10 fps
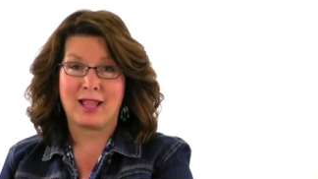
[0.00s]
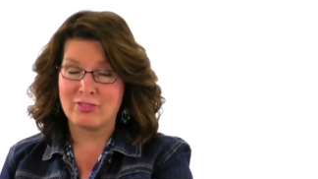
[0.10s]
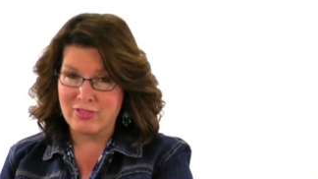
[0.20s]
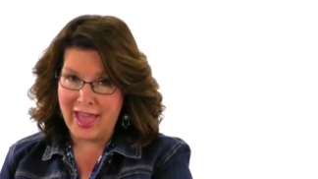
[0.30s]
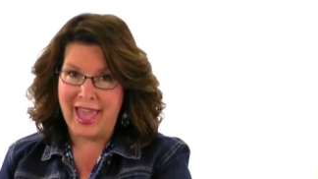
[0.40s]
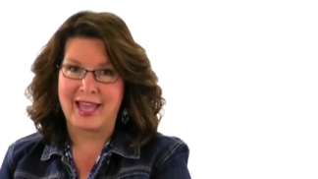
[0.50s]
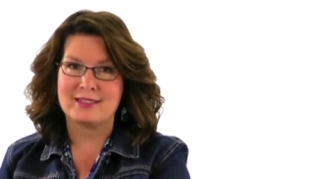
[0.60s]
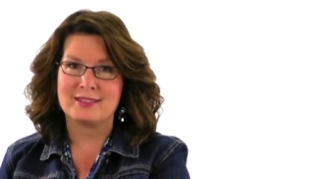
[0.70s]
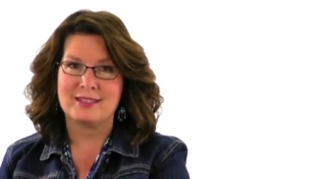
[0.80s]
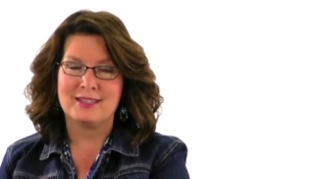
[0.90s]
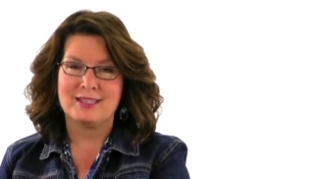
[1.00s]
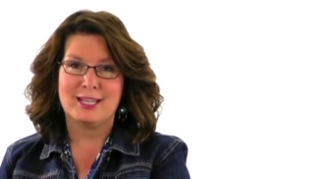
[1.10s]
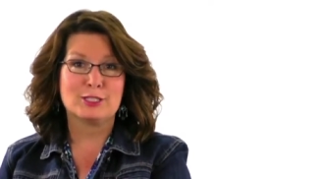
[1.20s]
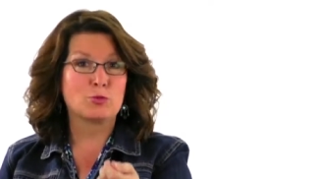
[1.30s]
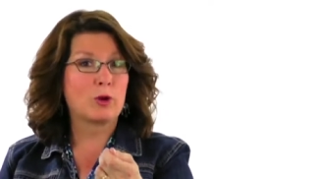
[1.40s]
And that
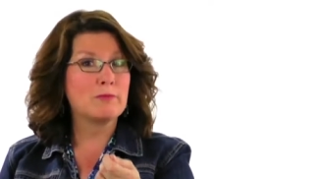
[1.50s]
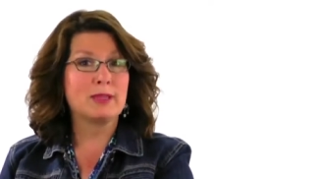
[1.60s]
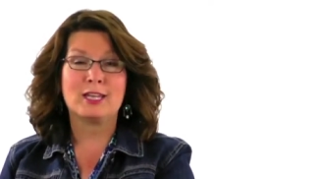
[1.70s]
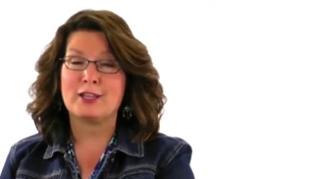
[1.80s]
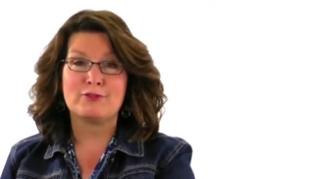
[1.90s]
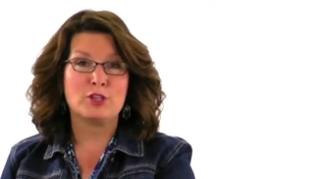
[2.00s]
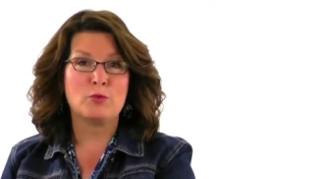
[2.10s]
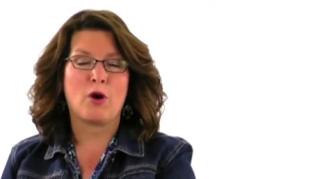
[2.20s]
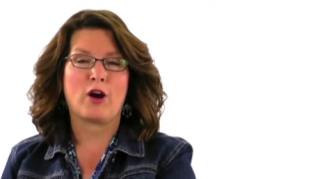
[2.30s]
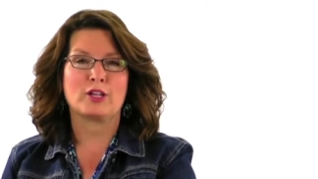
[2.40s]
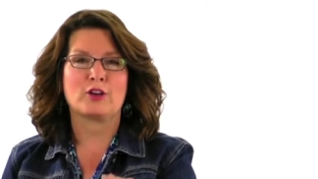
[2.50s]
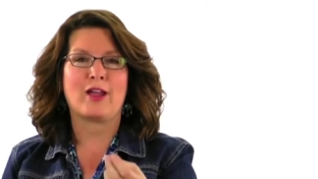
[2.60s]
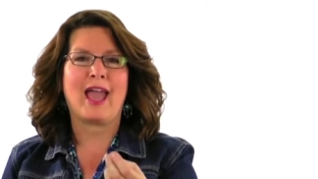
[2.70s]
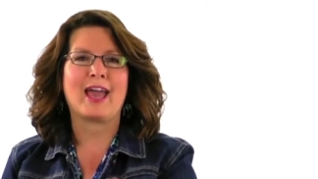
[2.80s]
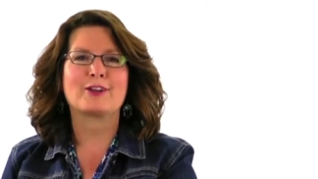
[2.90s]
is where many of you are.
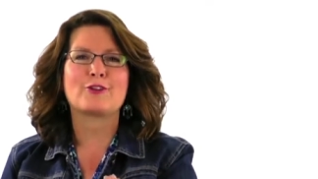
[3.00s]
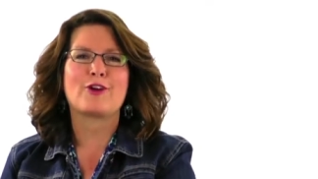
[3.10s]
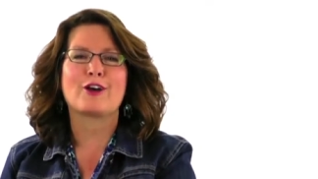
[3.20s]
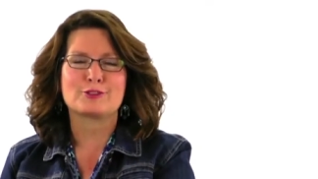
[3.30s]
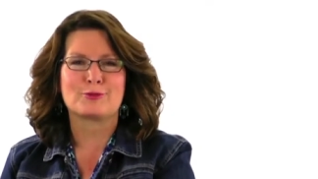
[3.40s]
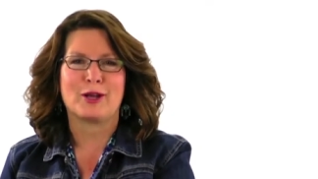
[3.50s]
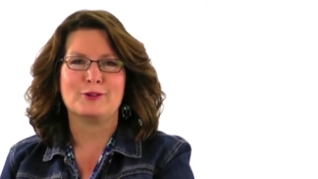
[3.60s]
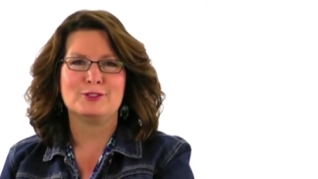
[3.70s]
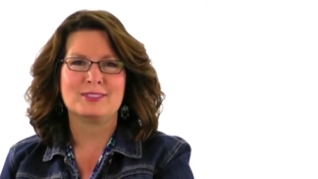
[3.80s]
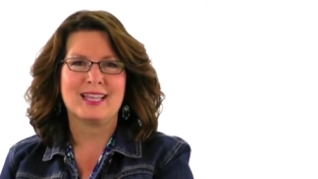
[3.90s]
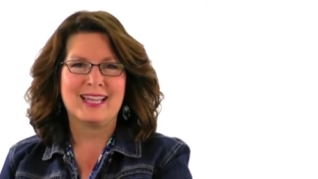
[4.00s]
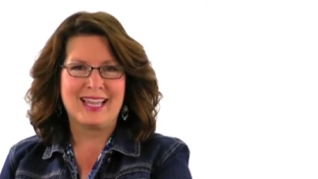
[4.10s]
You're at a crossroads.